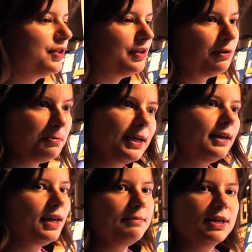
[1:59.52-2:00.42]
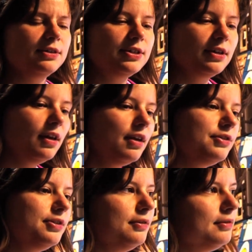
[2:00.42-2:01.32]
just a quick image
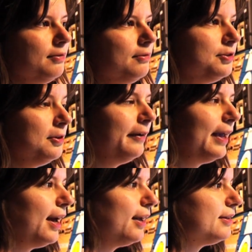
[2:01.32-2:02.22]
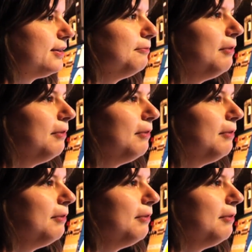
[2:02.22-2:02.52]
To, to look at